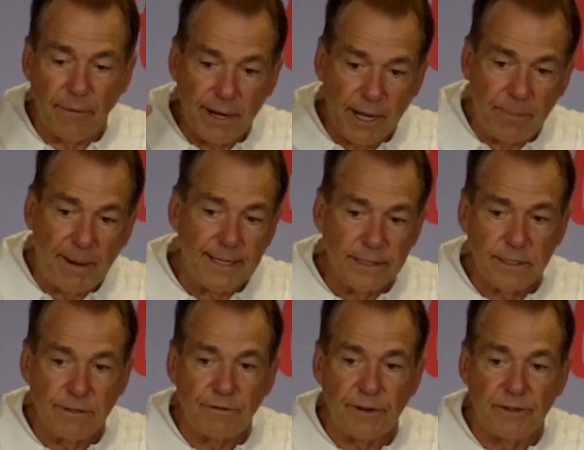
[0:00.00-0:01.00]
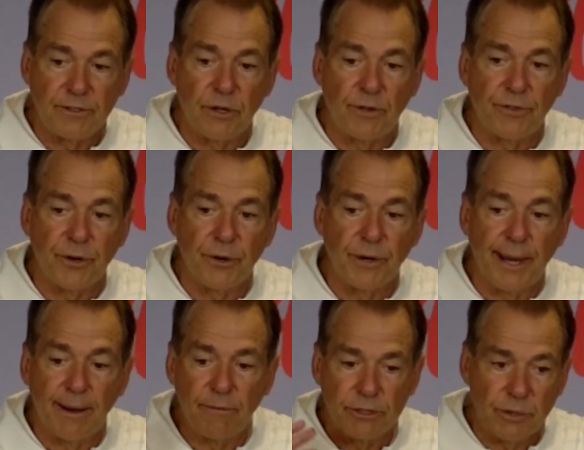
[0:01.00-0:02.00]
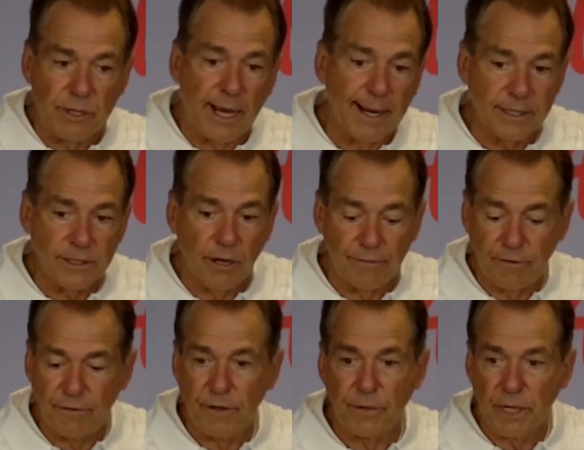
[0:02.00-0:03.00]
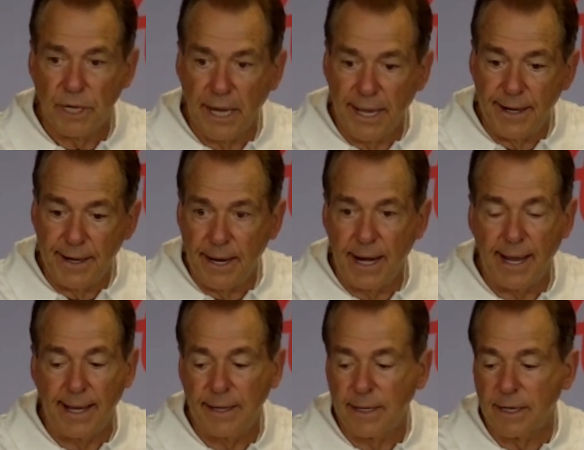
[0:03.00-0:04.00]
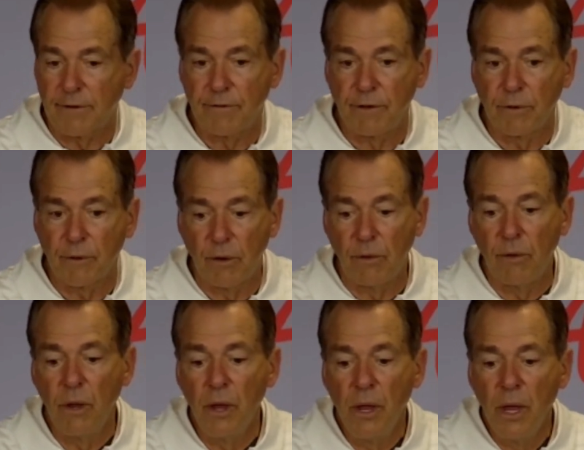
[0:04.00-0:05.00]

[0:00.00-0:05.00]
We got pass interference on third down, which would have got us off the field again, and then had to kick the field goal.